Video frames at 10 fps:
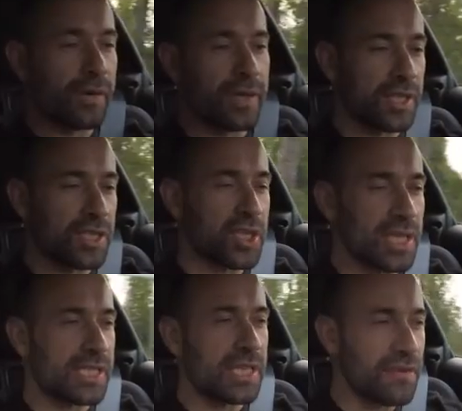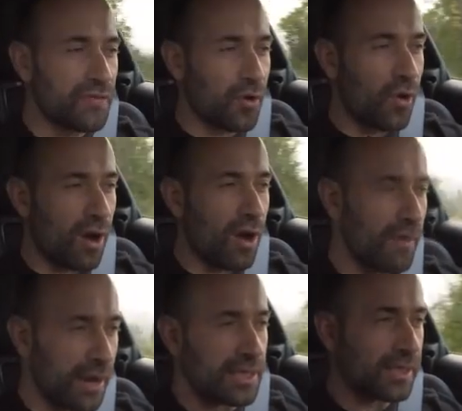In the GT4